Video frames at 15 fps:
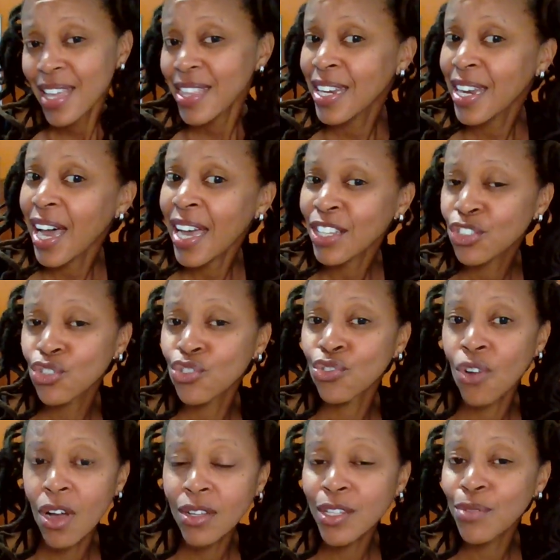then I
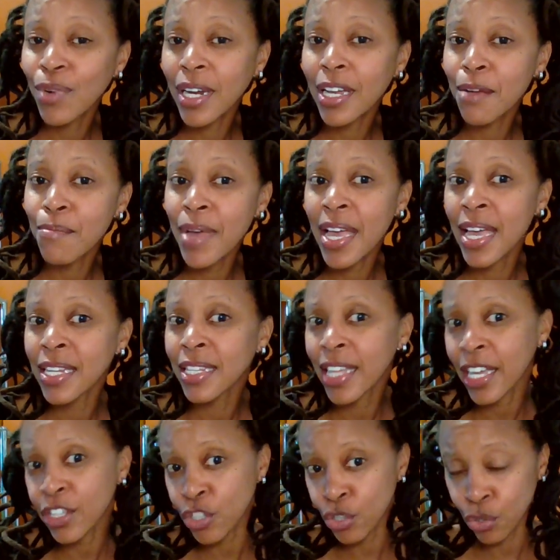strongly recommend
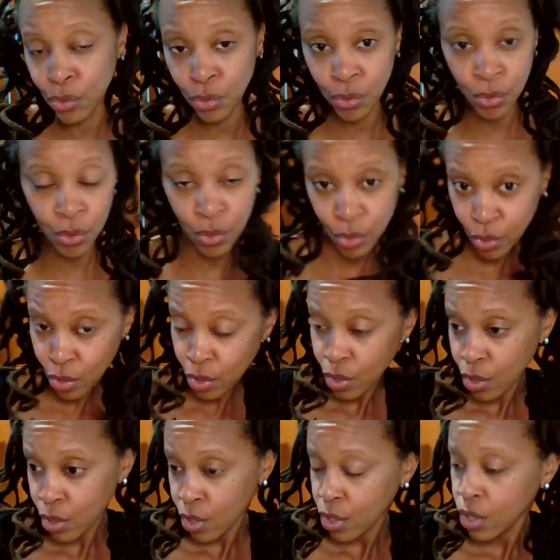that you
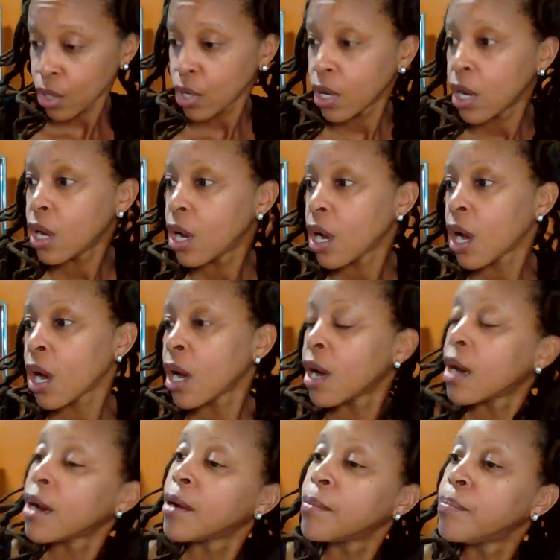
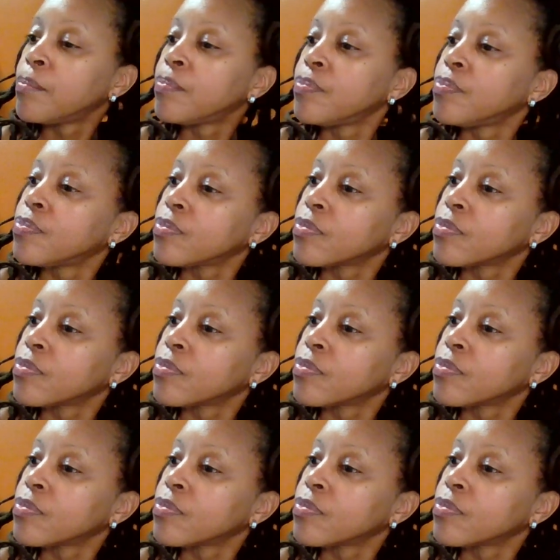um,